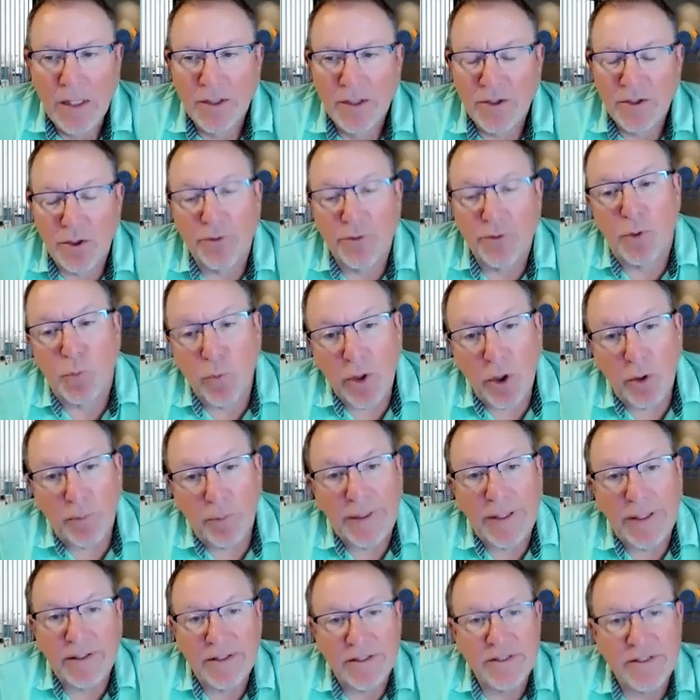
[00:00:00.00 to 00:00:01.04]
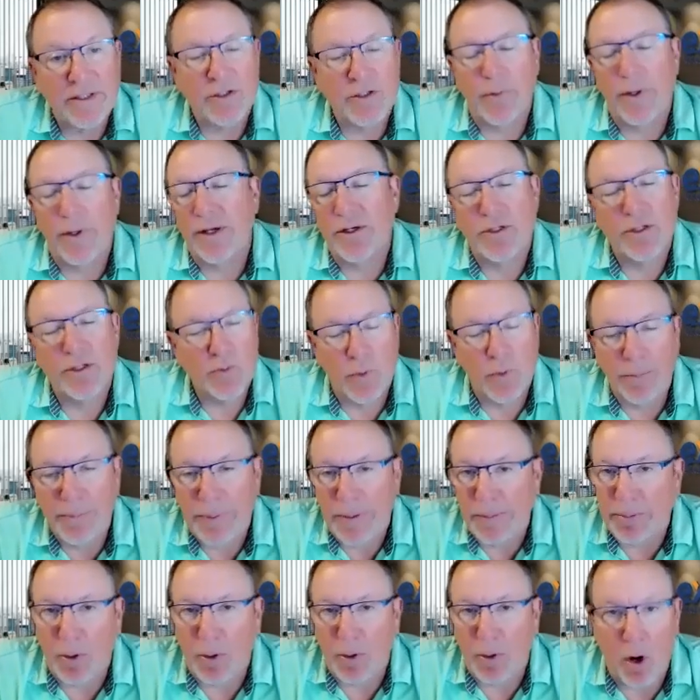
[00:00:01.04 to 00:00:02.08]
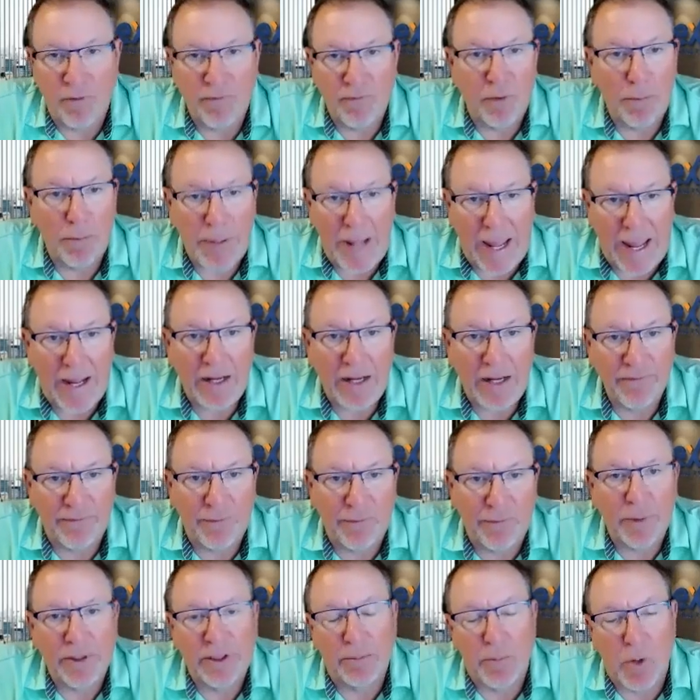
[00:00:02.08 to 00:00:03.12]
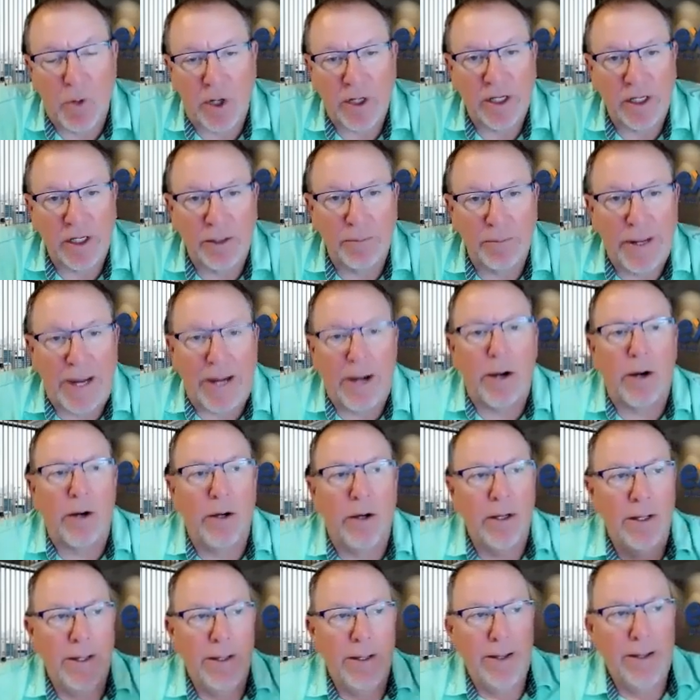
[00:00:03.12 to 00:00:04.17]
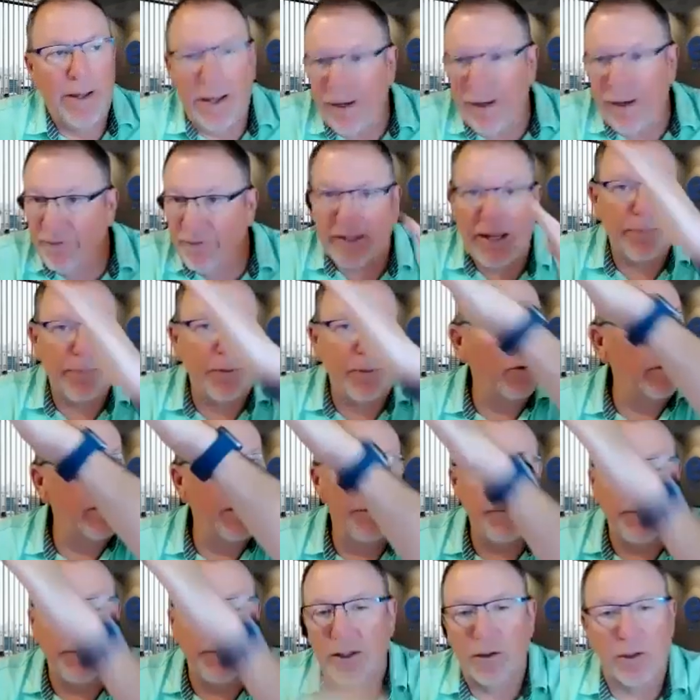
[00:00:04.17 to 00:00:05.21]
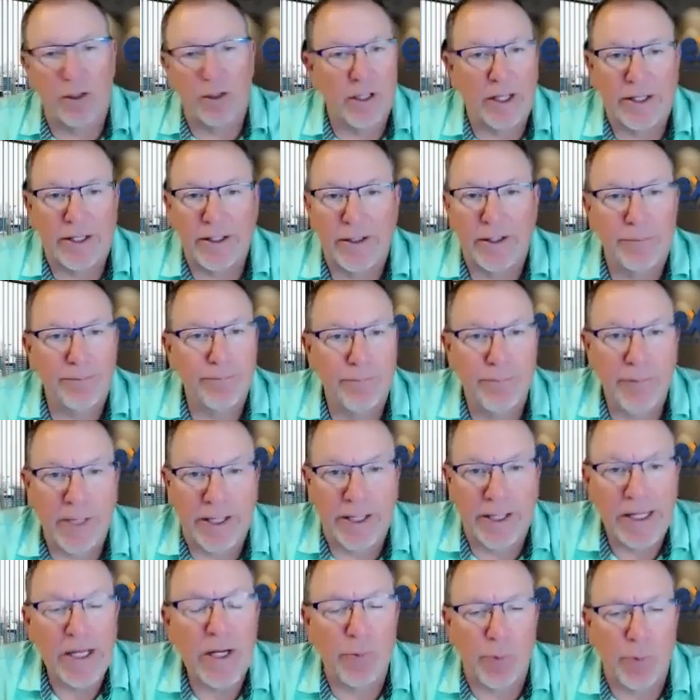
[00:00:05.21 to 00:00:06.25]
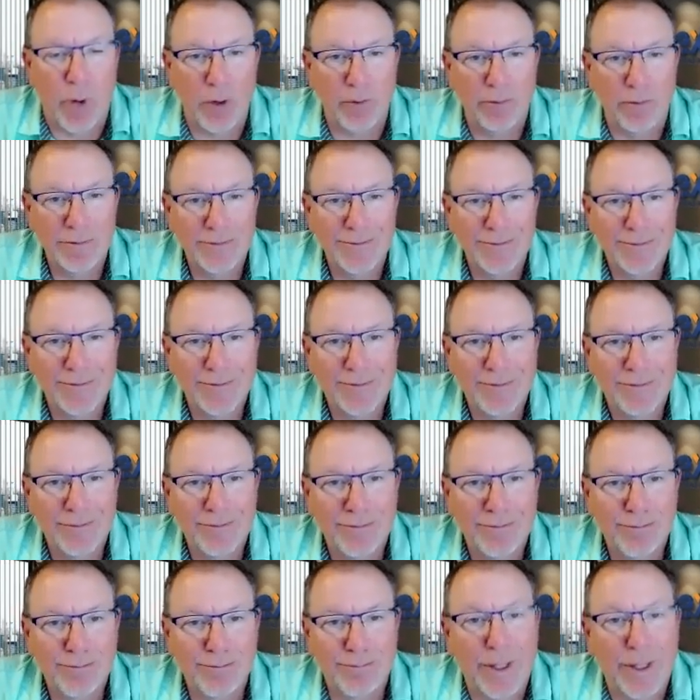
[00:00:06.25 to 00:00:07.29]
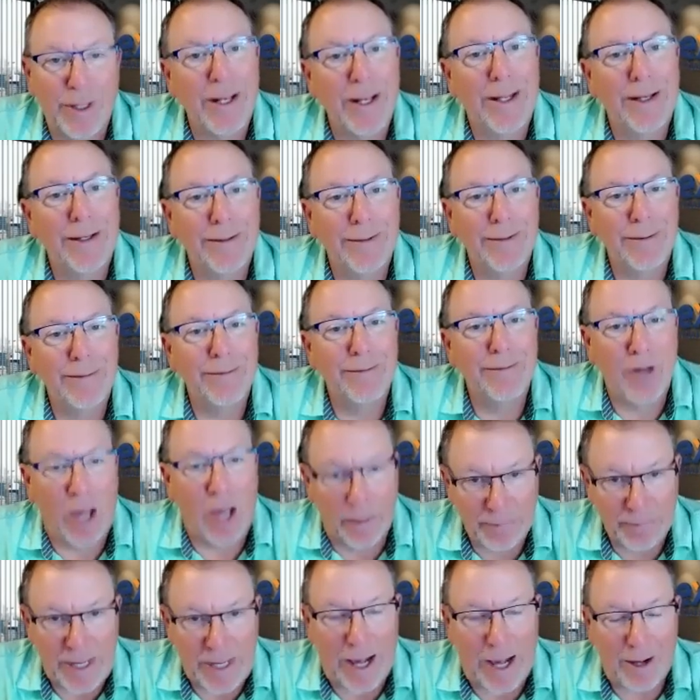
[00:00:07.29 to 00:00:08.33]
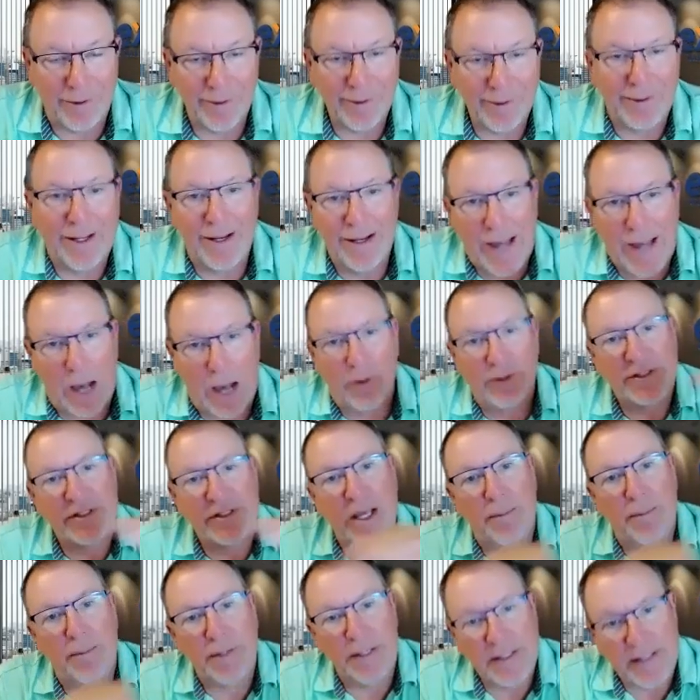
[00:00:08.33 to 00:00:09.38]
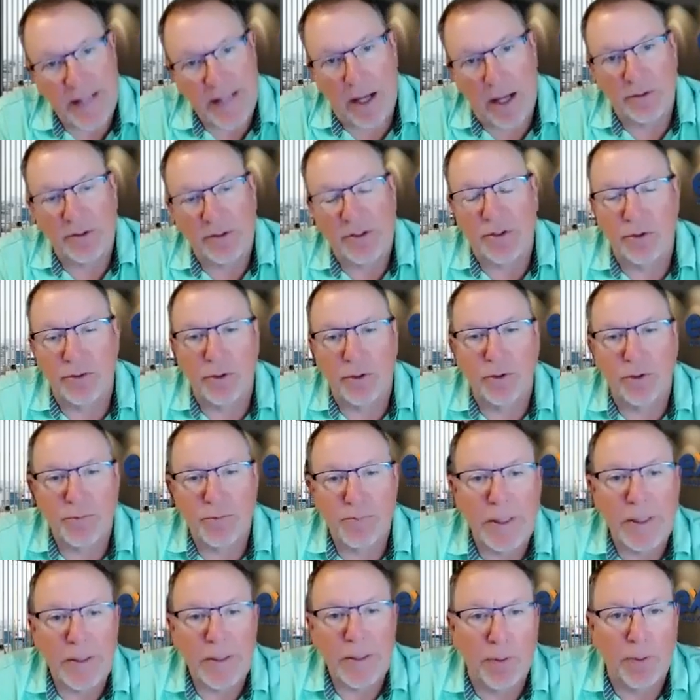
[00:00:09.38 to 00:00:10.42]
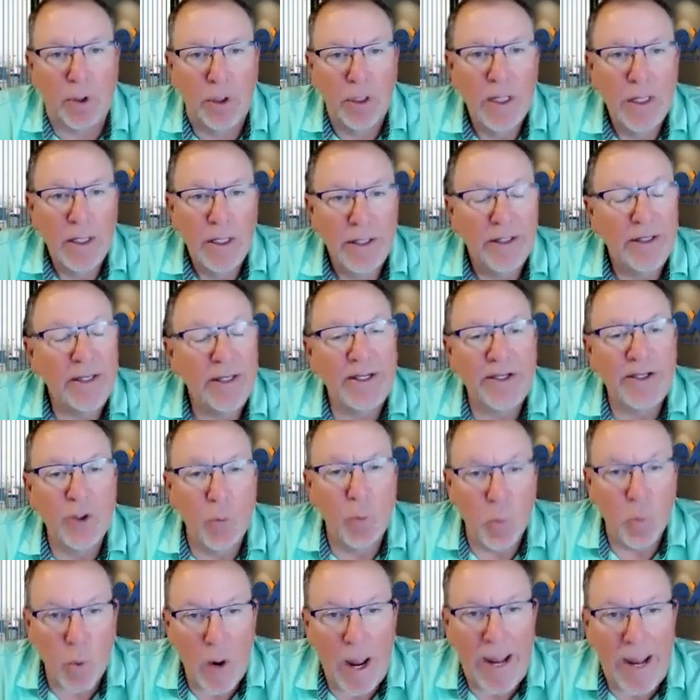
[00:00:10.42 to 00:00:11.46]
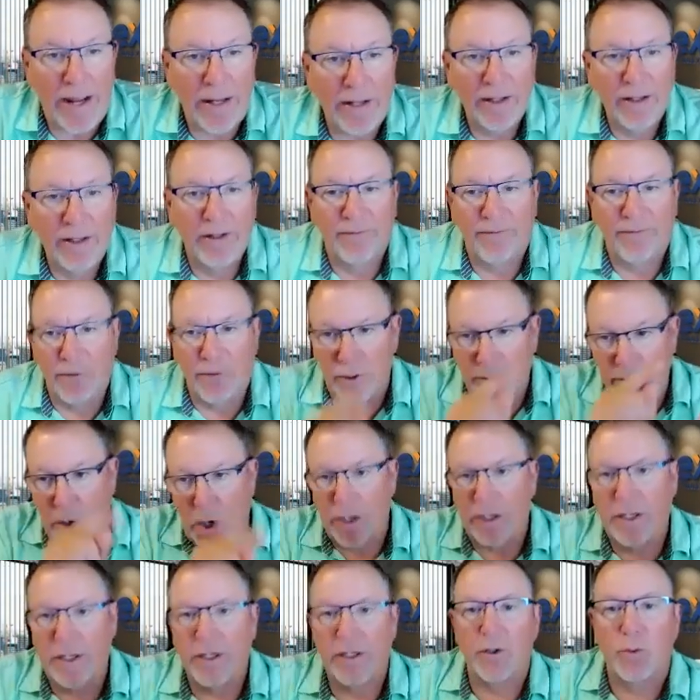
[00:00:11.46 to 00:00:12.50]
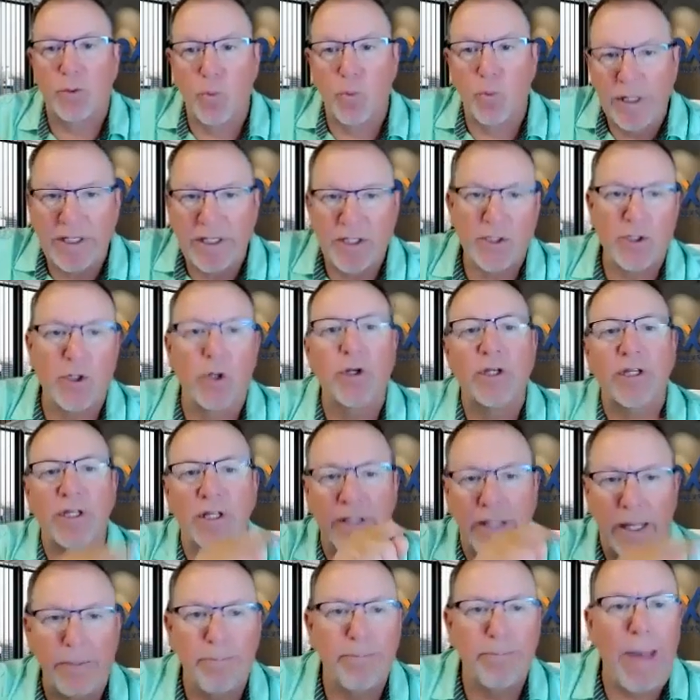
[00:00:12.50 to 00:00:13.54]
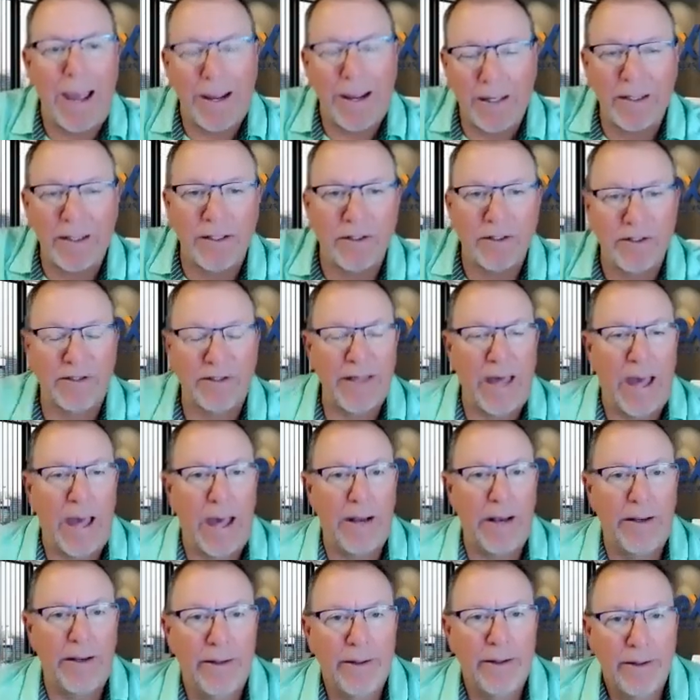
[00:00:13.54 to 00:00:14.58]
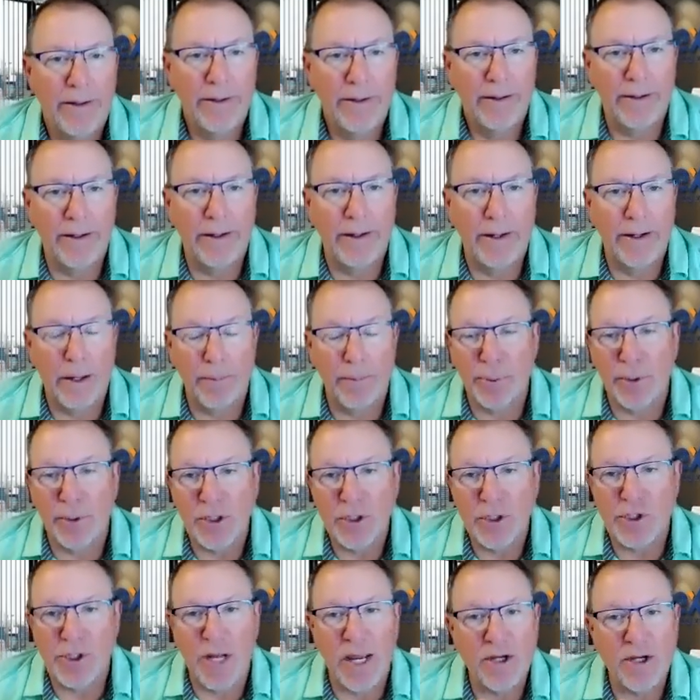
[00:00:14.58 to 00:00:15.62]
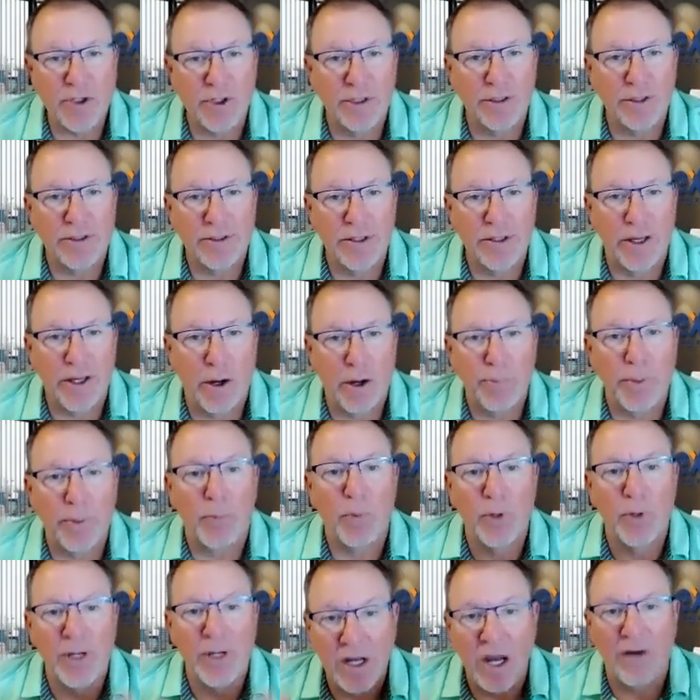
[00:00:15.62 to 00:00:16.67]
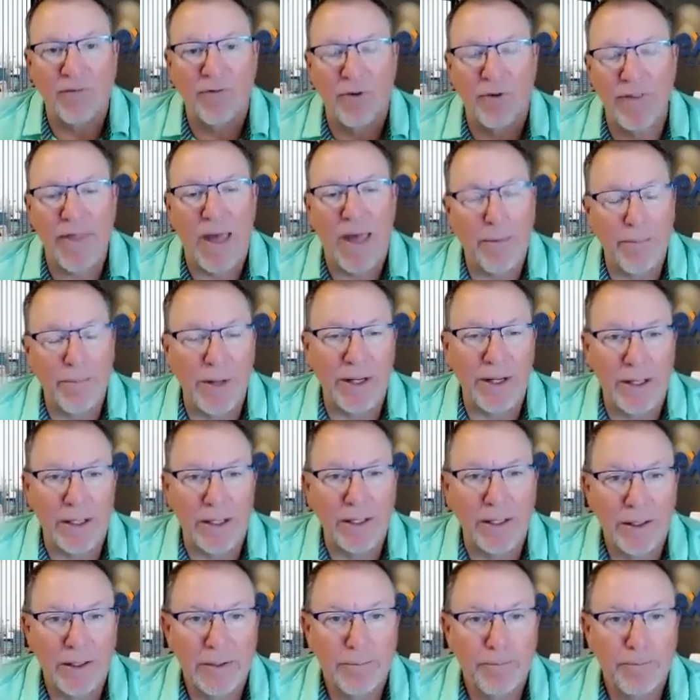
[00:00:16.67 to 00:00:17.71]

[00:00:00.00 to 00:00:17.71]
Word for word: So there will be situations where people overpaid for what the market could bear. And if it kept going up, they look like a hero, but it topped out and now it's coming down. So those people need to wait for the market to recirculate back into that appreciation to help them recover that money.